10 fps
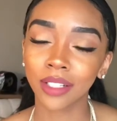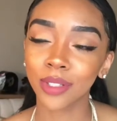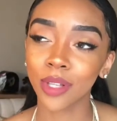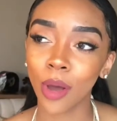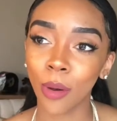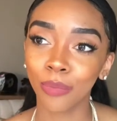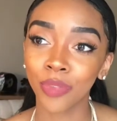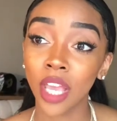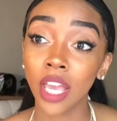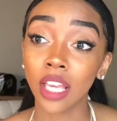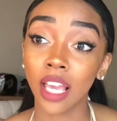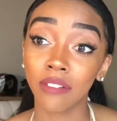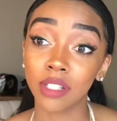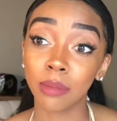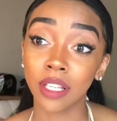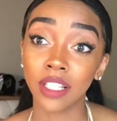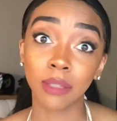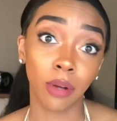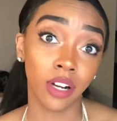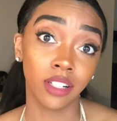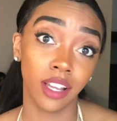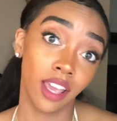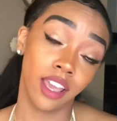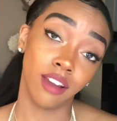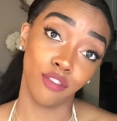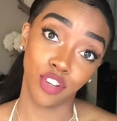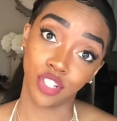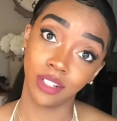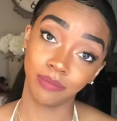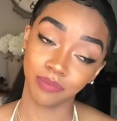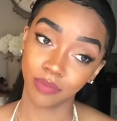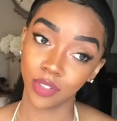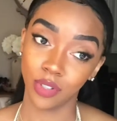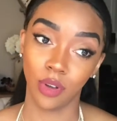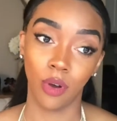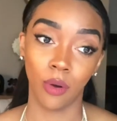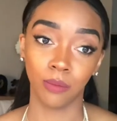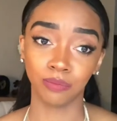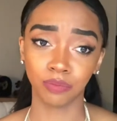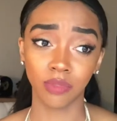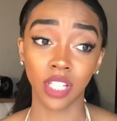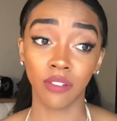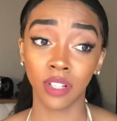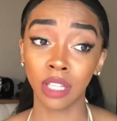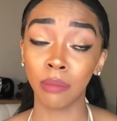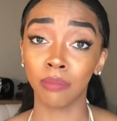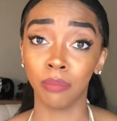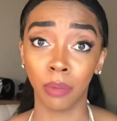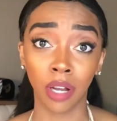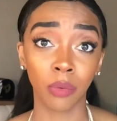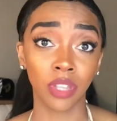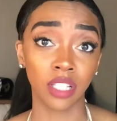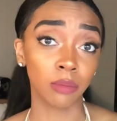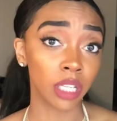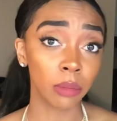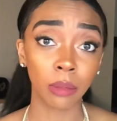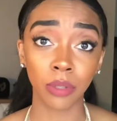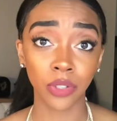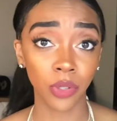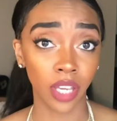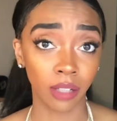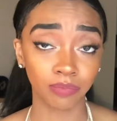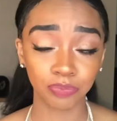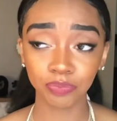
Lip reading: So you have to be smart and efficient. So definitely bunk with as many people as you can.